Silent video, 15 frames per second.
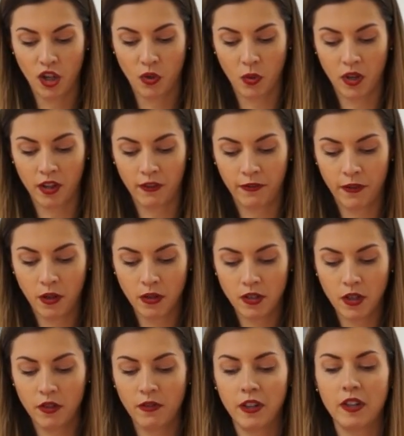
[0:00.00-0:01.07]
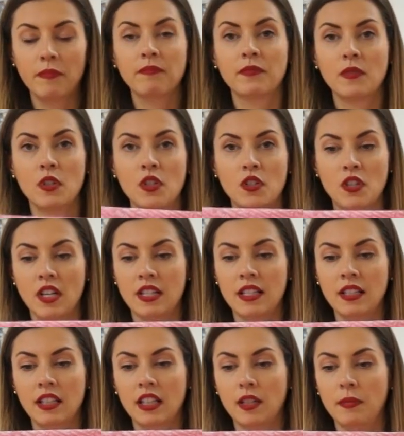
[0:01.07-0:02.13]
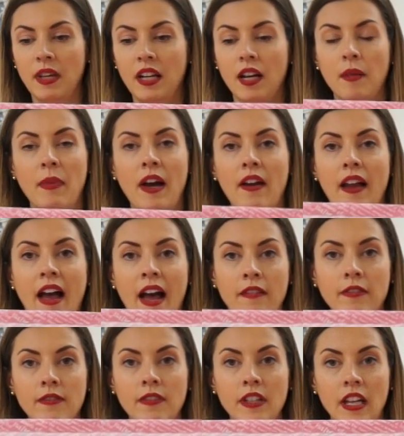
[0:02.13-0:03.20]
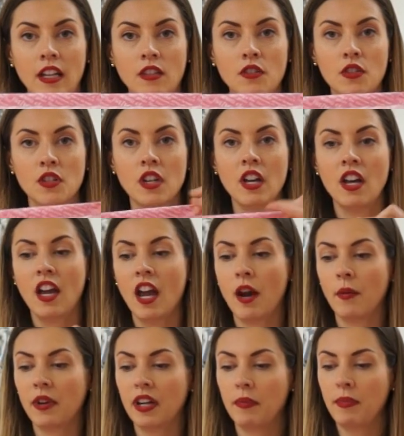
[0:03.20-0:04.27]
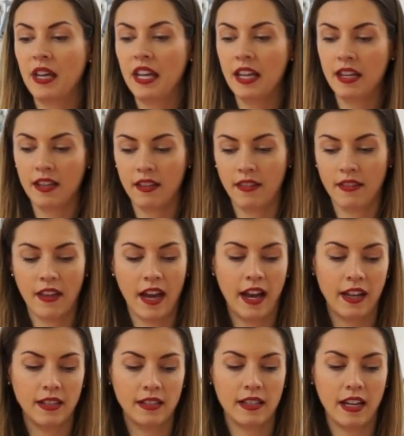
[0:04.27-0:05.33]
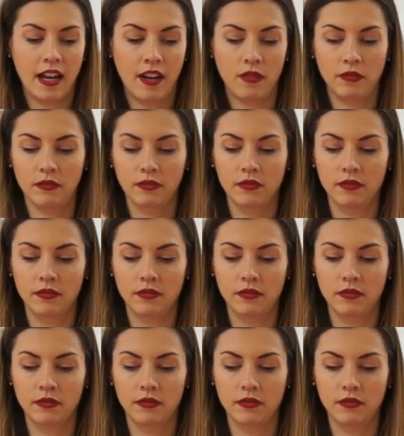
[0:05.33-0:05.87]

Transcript: We're going to fold over just a little bit, about 1/2 inch, and we're going to pin that down.